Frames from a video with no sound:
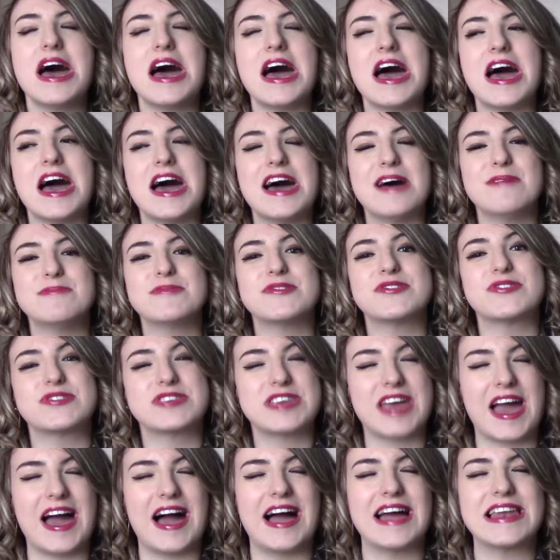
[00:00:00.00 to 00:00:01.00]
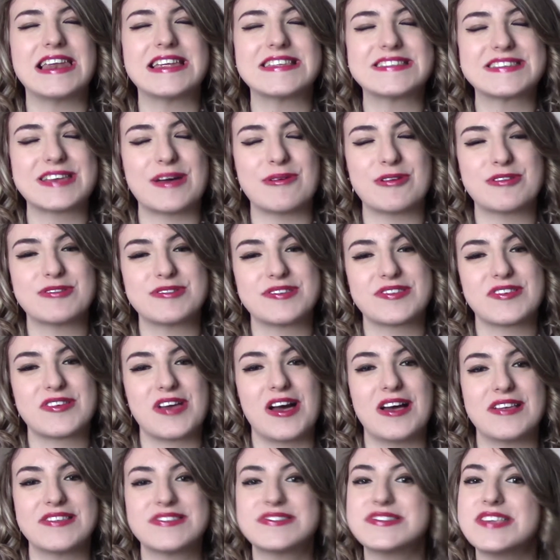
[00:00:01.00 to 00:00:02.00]
So yeah, I like to get my Christmas
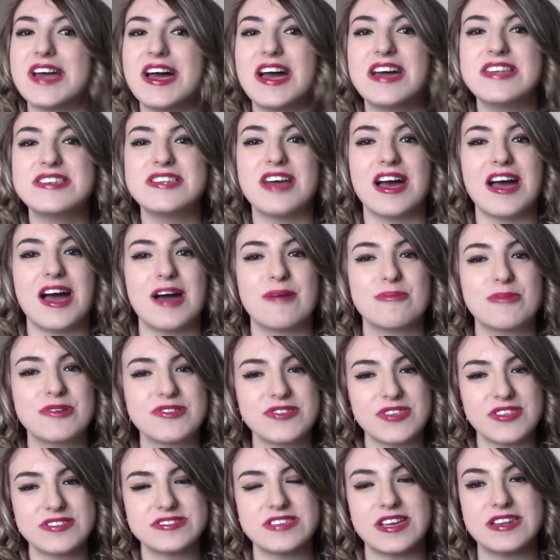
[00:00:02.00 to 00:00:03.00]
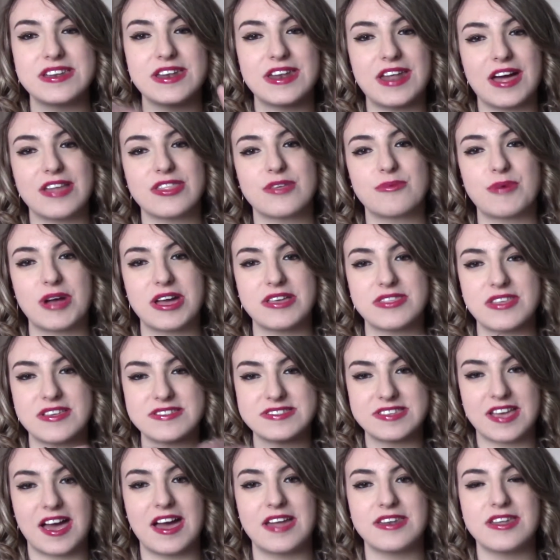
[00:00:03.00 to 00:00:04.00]
cards done. Once they're done and out the way, they're
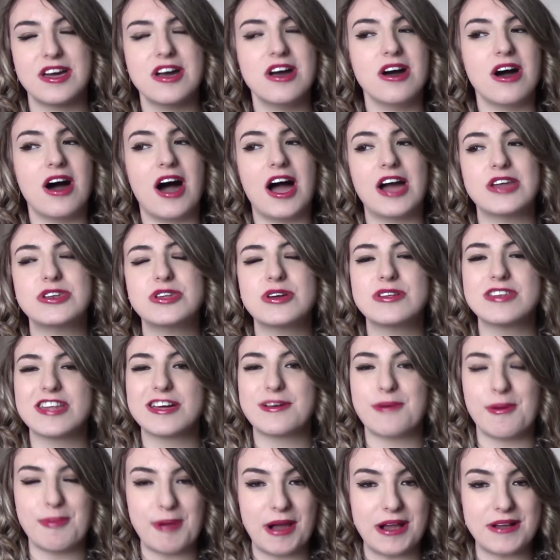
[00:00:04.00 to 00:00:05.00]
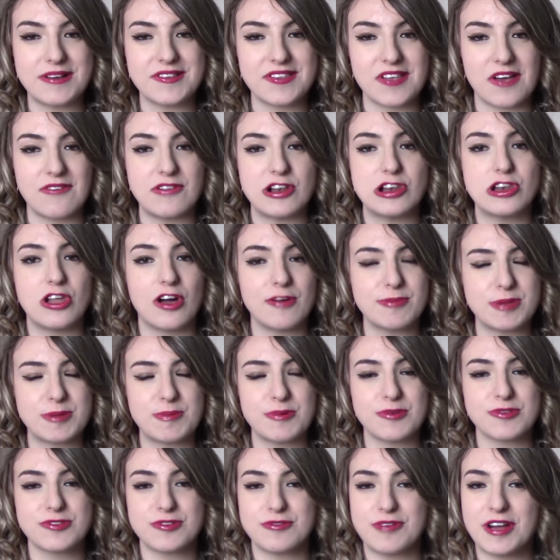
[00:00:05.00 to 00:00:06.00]
done. I know like my parents have a lot of
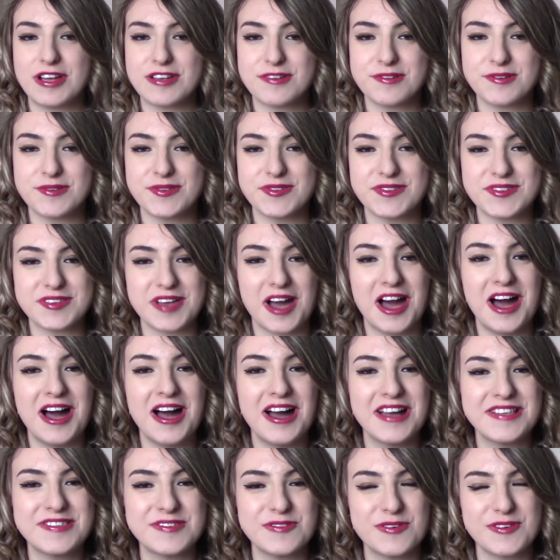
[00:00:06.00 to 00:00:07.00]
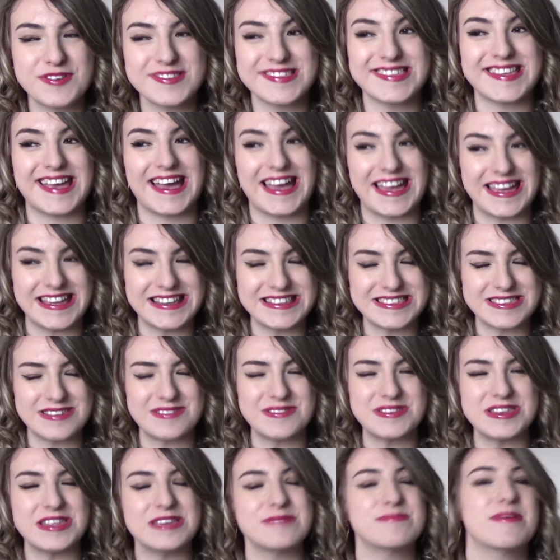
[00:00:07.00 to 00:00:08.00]
people to write Christmas cards for, so they hate
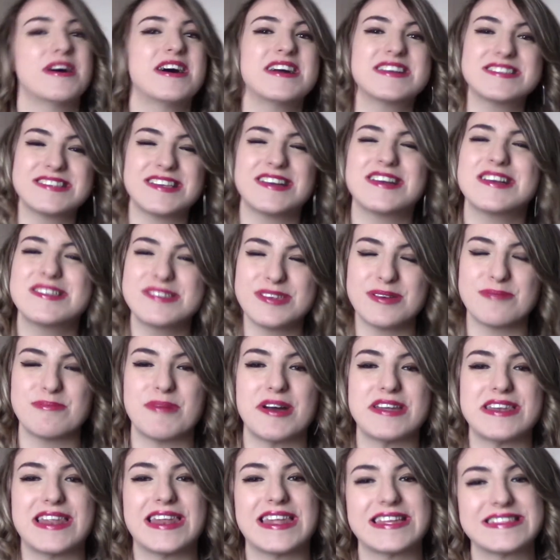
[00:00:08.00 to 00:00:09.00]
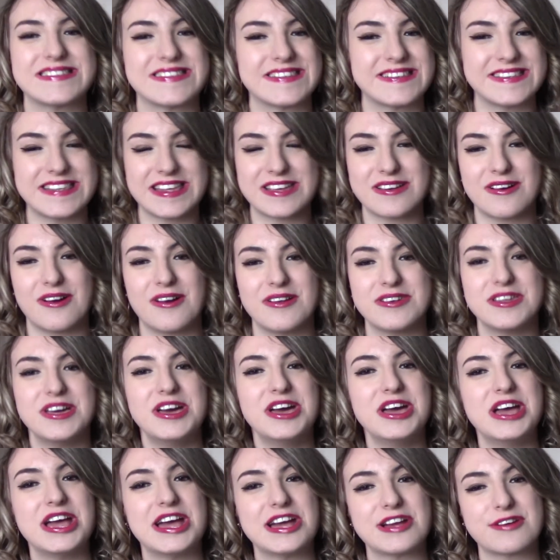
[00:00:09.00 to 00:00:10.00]
doing it. I don't mind. I like to stick on
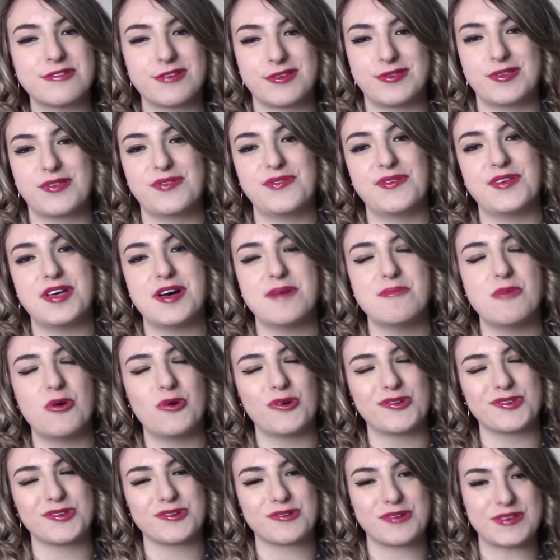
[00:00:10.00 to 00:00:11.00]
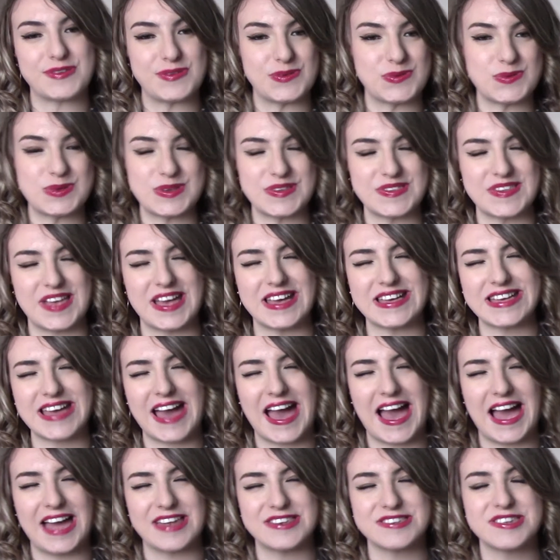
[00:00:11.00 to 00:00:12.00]
Christmas film or some Christmas music
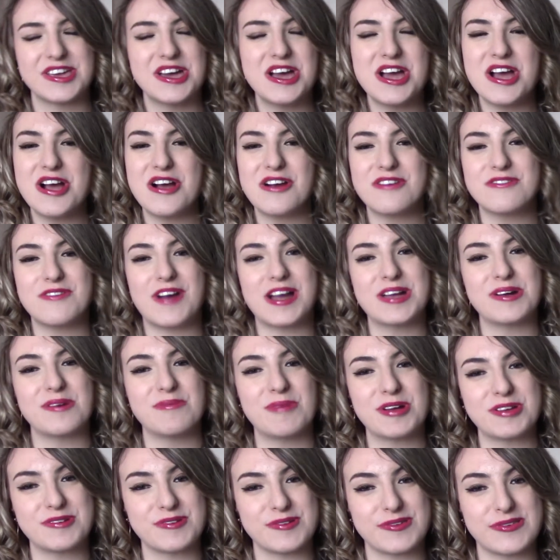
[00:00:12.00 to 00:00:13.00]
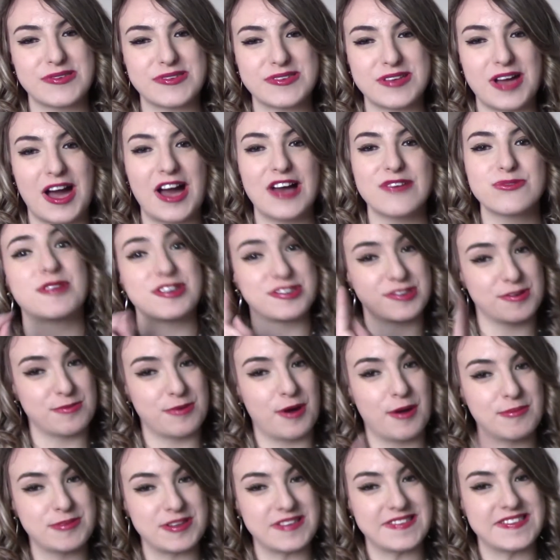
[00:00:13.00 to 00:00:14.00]
and write all my Christmas cards, which you'll
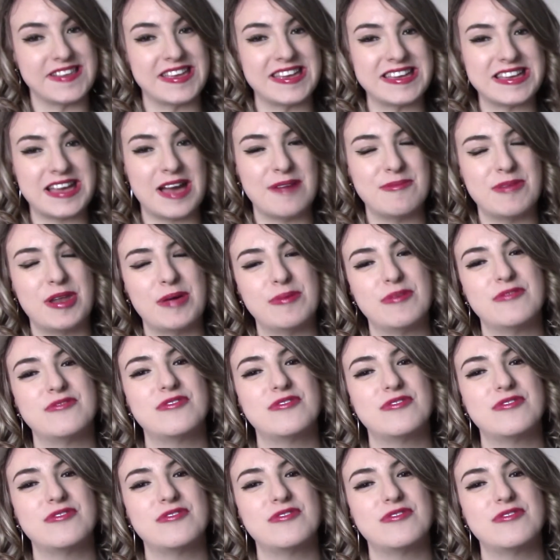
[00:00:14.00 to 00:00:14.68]
probably see coming up in